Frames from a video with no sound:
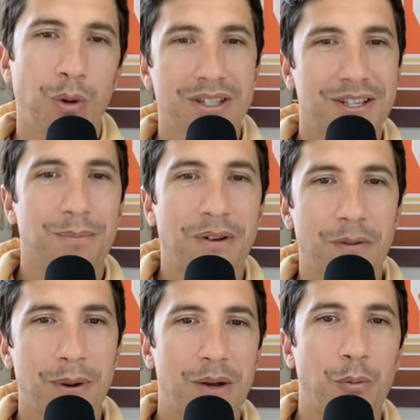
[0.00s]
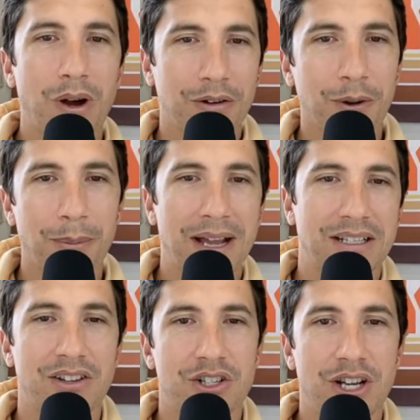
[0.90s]
up, everybody? Welcome back
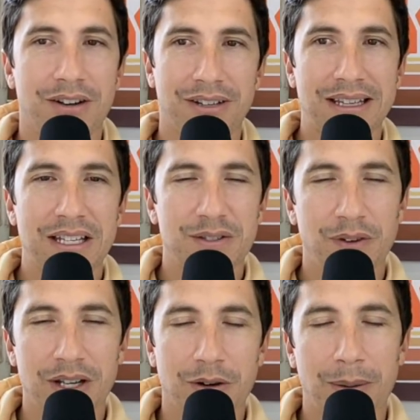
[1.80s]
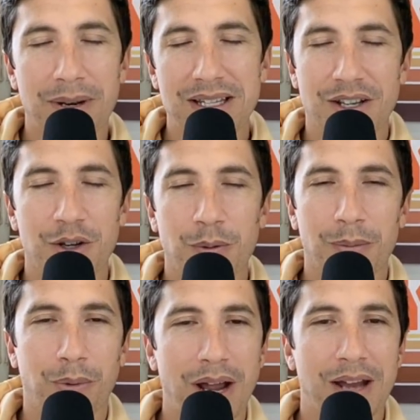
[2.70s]
to the channel. In this video, I'm going to tell you
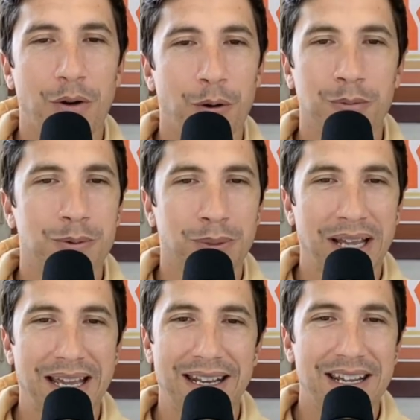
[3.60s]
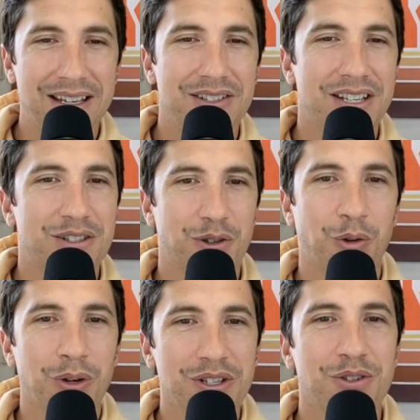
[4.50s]
what Brad Holmes' plan is. It's
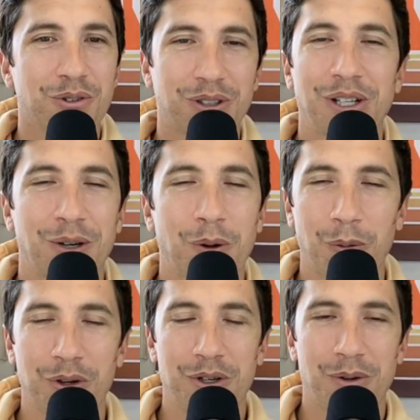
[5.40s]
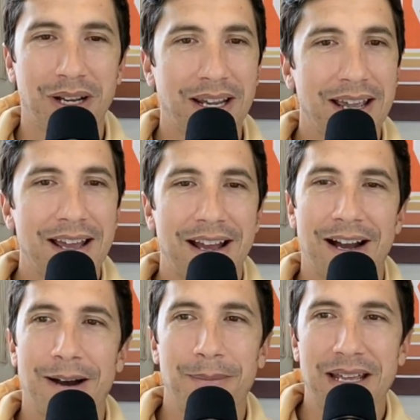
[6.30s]
crystal clear what we're doing,
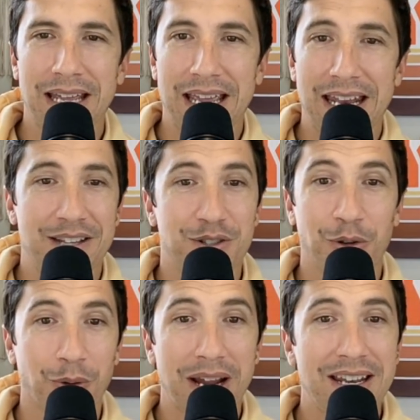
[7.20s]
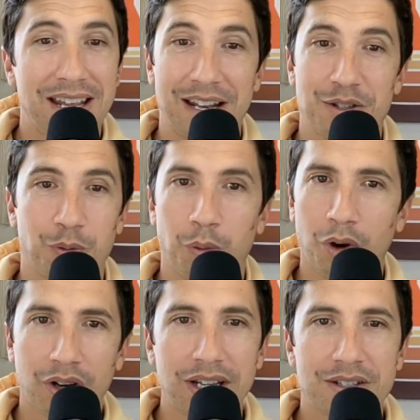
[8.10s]
and it's great, and it's
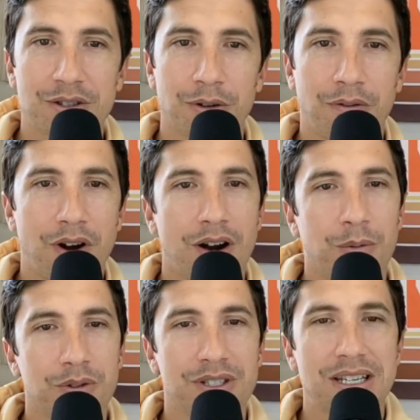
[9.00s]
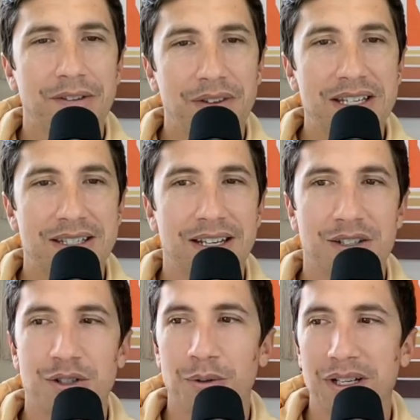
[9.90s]
working so far. We'll see if he
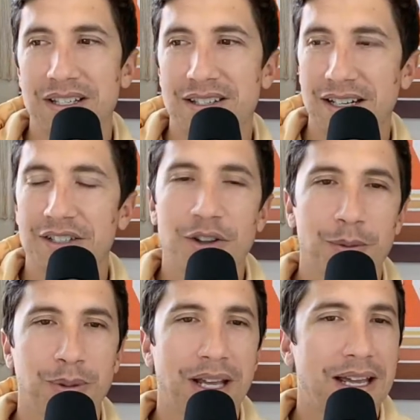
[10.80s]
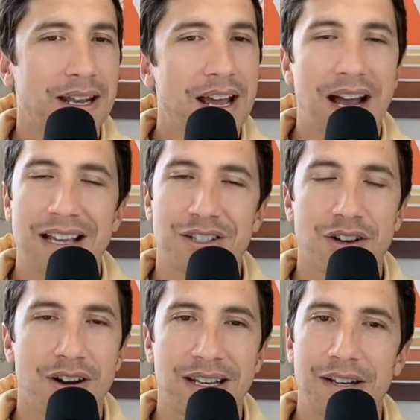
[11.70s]
sticks to it and sticks to the plan. I
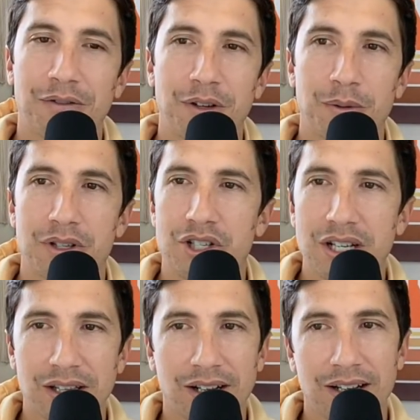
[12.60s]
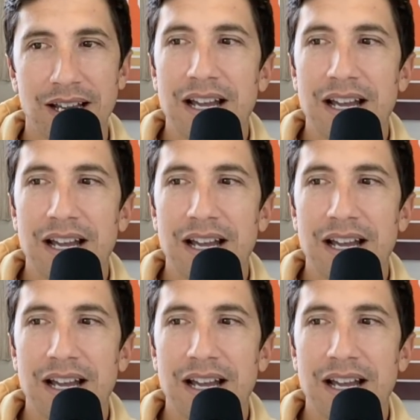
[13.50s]
saw an interview with Sheila,